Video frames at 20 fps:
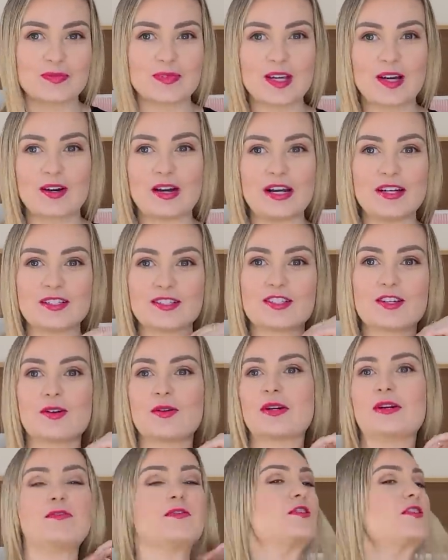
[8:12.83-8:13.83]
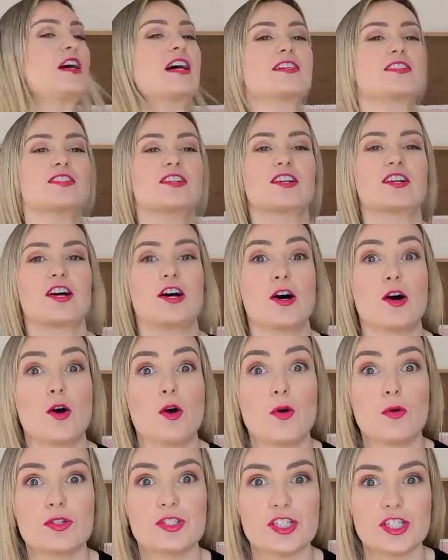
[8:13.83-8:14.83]
Okay, so if you guys are like,
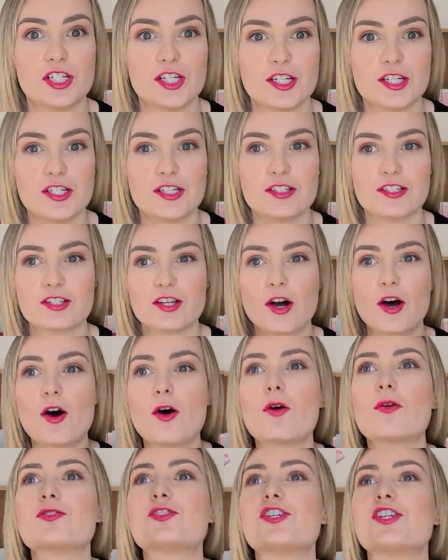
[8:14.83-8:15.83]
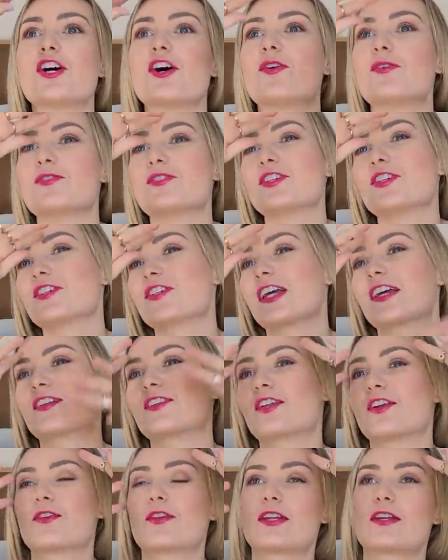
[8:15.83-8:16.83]
oh geez, OG, like
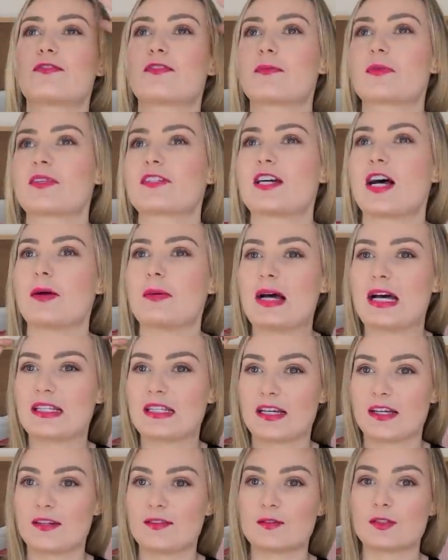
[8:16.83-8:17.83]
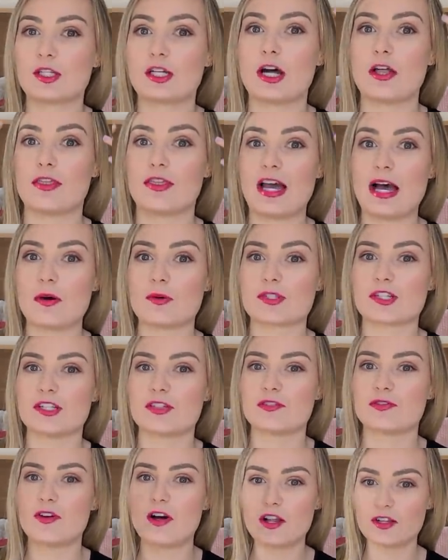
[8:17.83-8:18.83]
literally from the time I had like
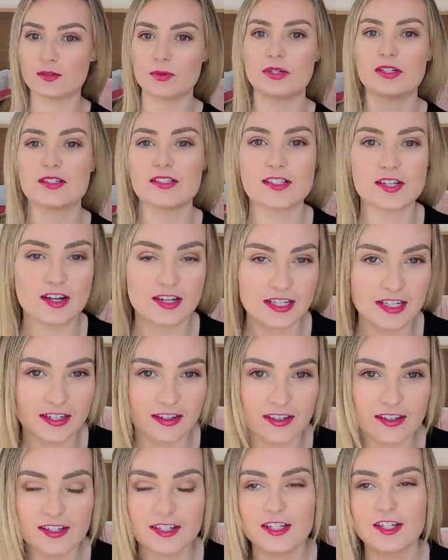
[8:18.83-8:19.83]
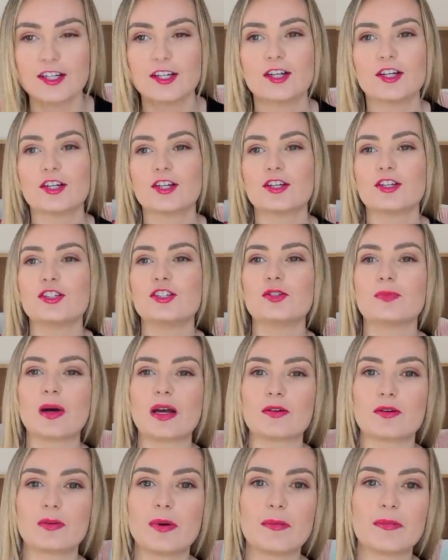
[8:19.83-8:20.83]
1,000 followers on here, you
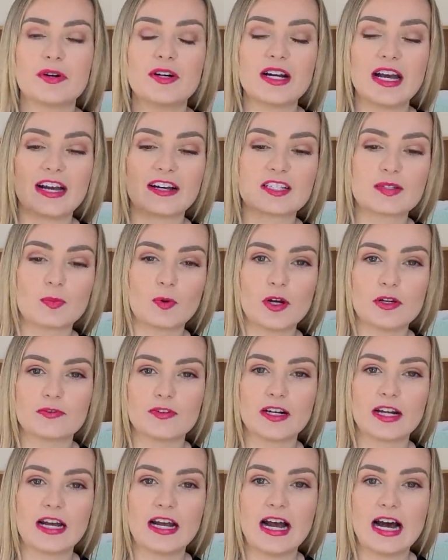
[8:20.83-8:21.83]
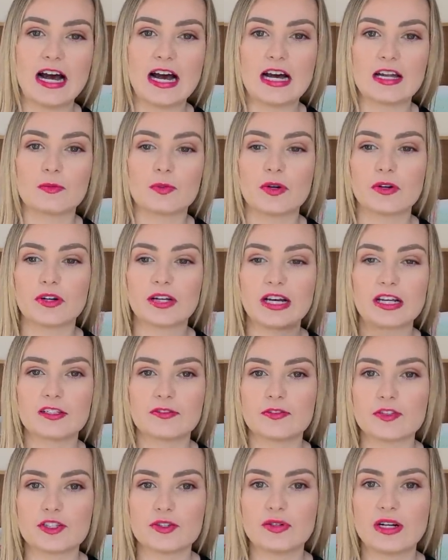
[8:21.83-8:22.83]
might remember an ex-boyfriend I had. We were together
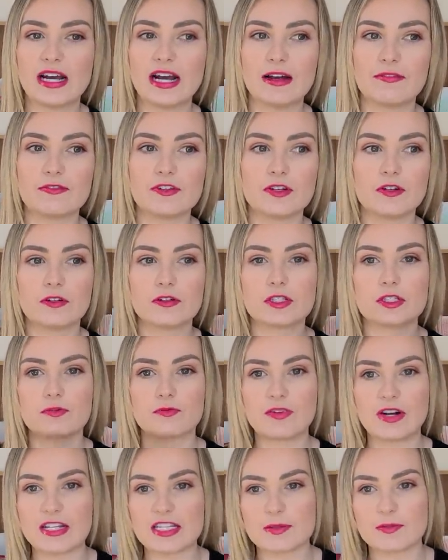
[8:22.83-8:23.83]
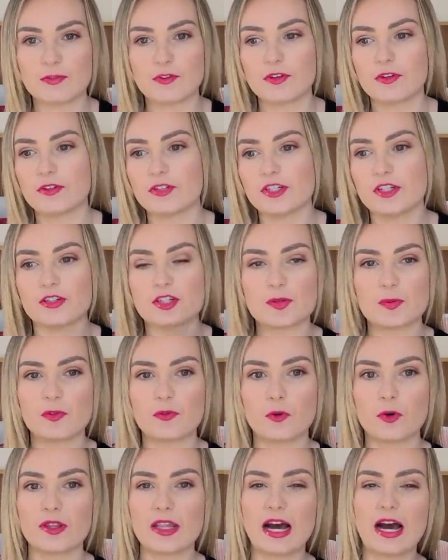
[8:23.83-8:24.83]
for 2.5 years, friends for years
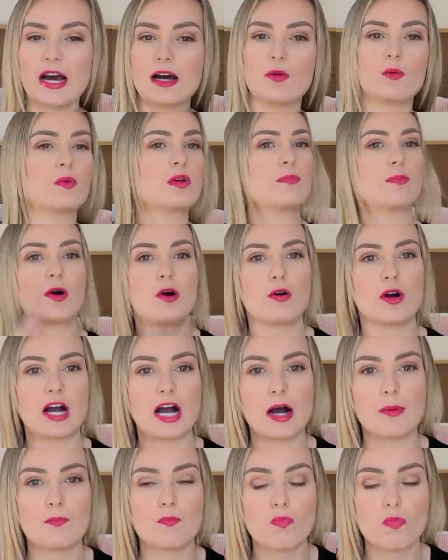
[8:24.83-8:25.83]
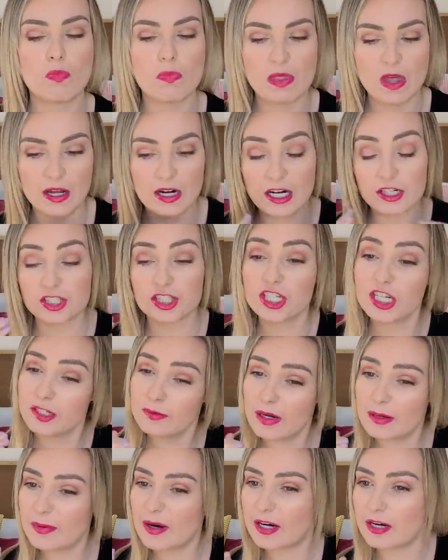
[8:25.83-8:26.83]
before that. We broke up, and actually in
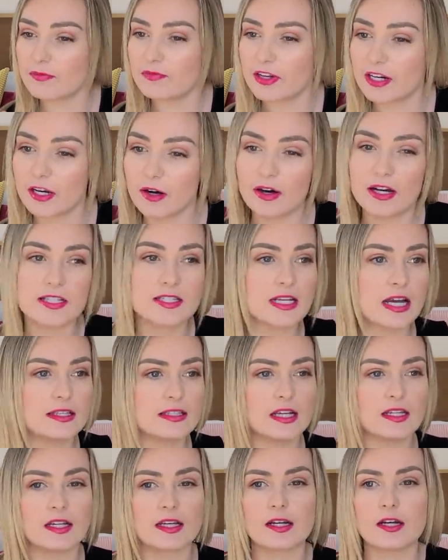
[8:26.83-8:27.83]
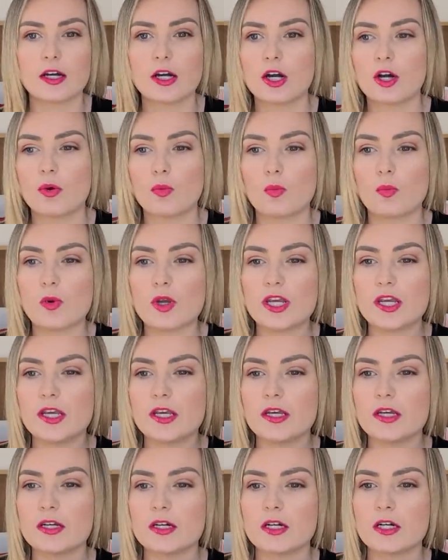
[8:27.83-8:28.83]
my breakup video, I said that like
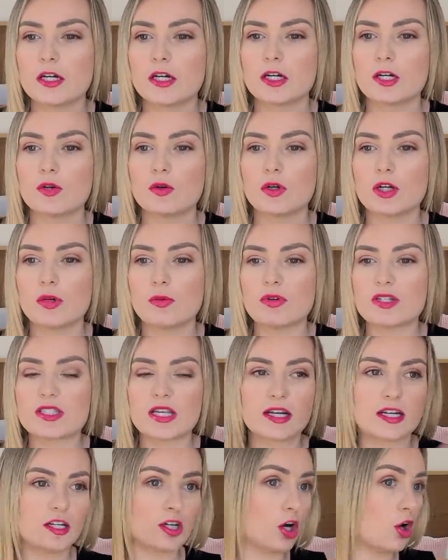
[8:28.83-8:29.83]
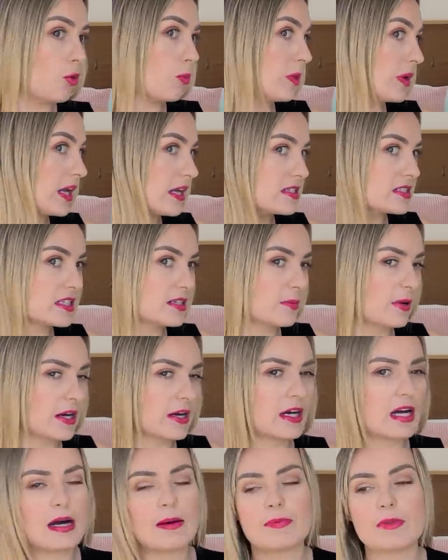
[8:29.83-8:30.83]
it was like an open-ended
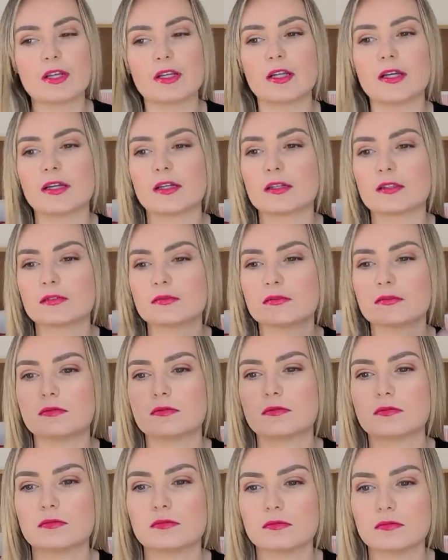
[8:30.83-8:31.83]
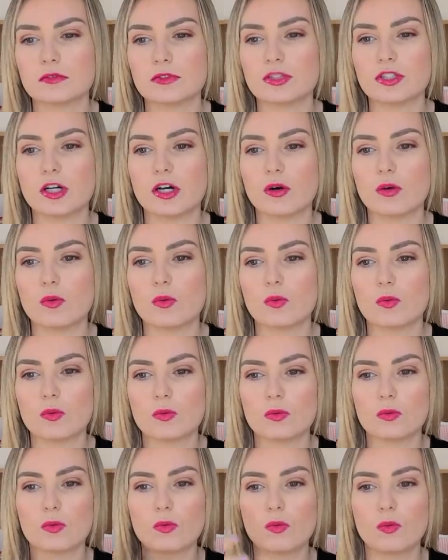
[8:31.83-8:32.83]
breakup that like, you know,
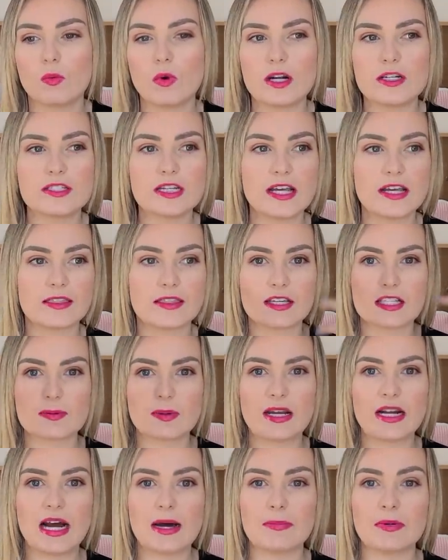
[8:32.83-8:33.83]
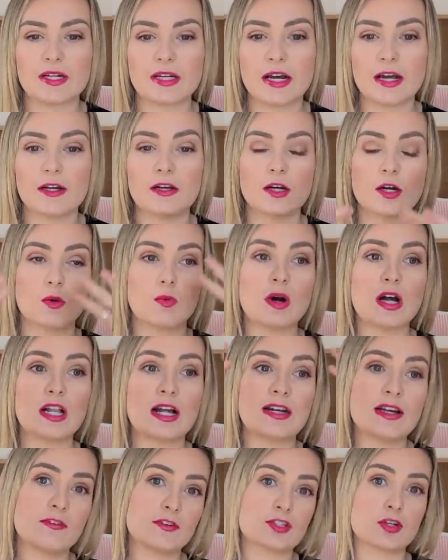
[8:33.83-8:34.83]
one day things might happen again. Well,
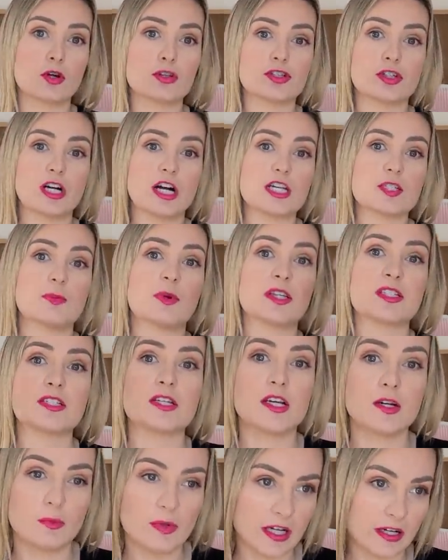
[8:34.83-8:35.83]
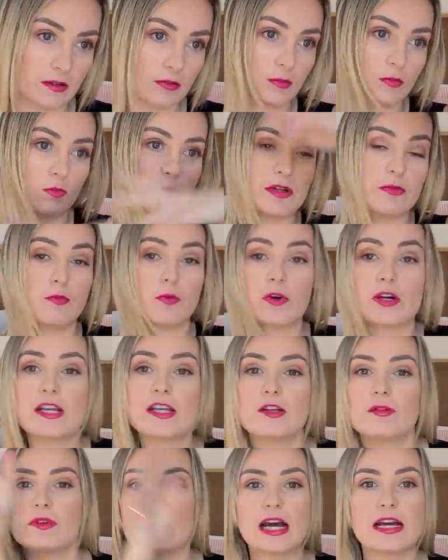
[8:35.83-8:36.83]
I never told you guys, but it did. We
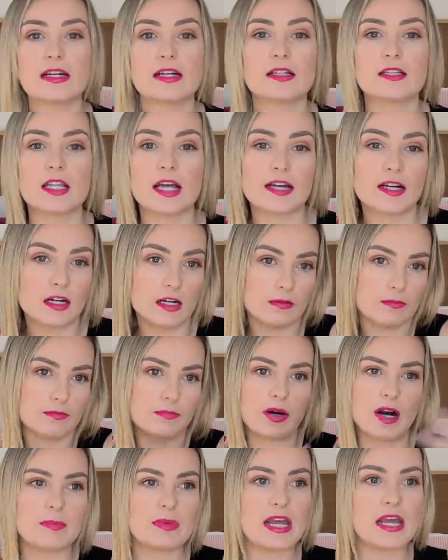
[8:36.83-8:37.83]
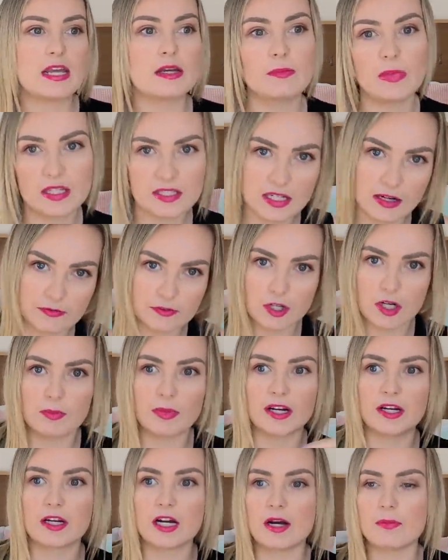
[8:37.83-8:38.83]
reunited like probably 8 months after our
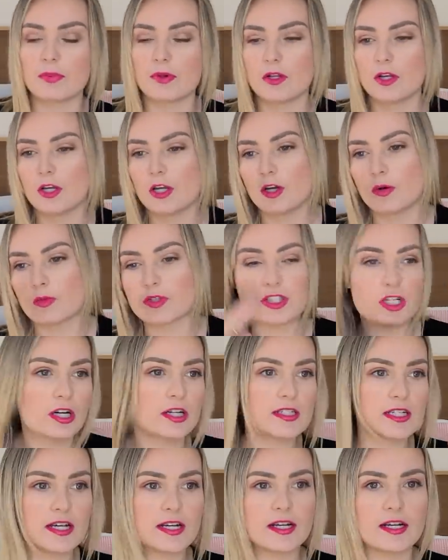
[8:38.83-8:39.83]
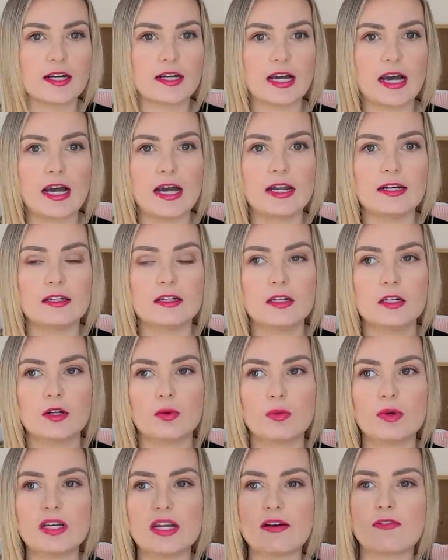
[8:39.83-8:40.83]
breakup. We started dating again.
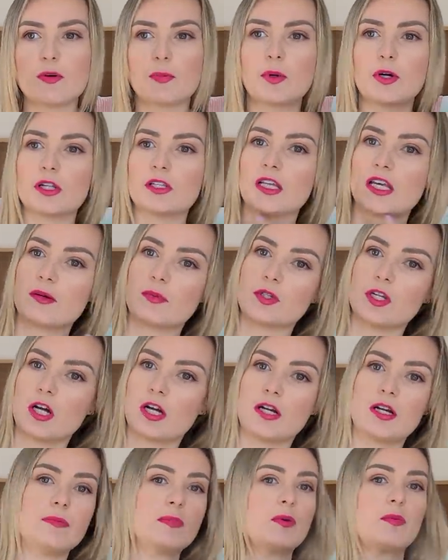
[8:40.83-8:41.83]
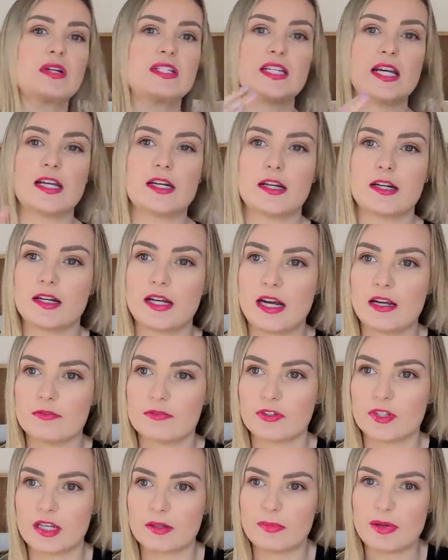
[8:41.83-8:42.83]
We never put a label on it, but we dated again
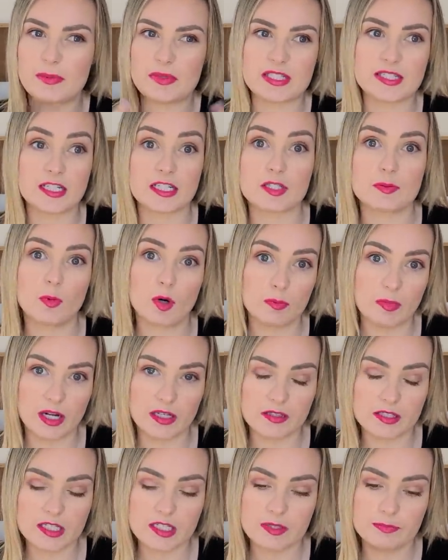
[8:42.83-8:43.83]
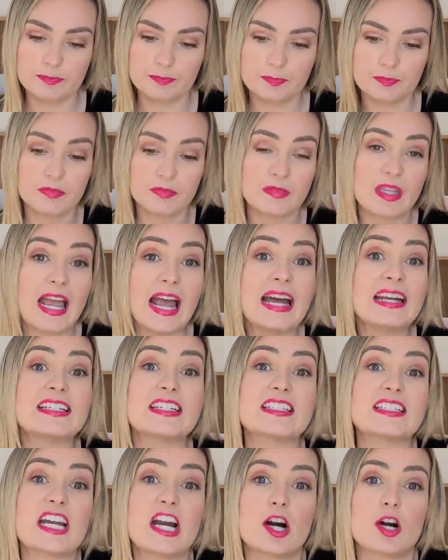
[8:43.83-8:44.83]
for like maybe 6 more months.
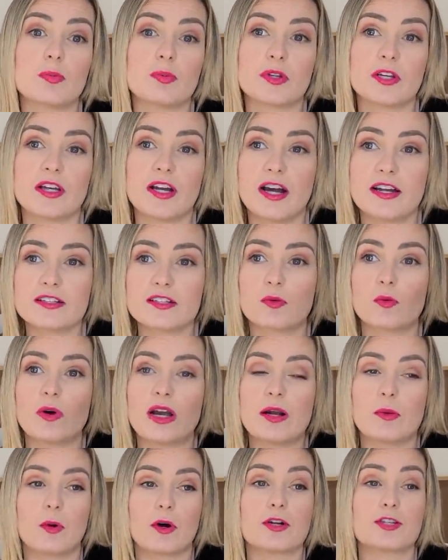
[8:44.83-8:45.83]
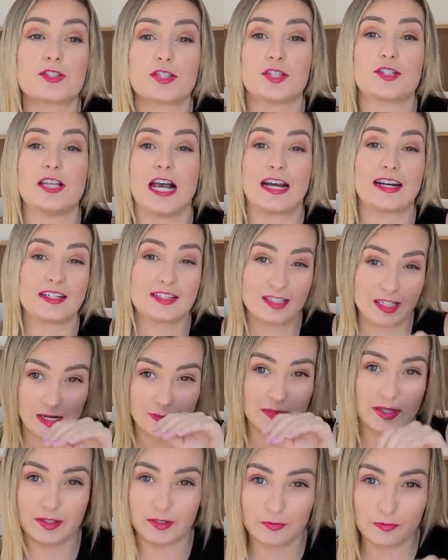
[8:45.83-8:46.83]
Ended terribly. Ended way worse the second
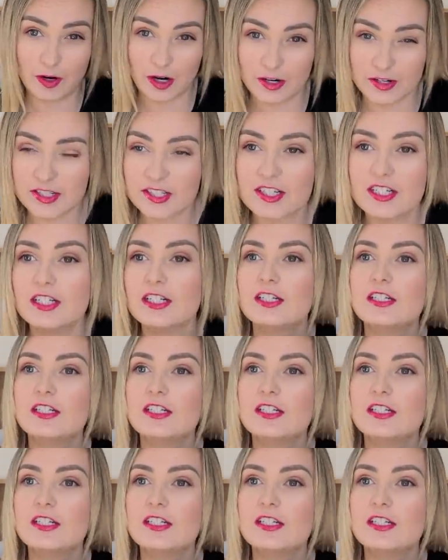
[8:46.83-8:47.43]
time than the first.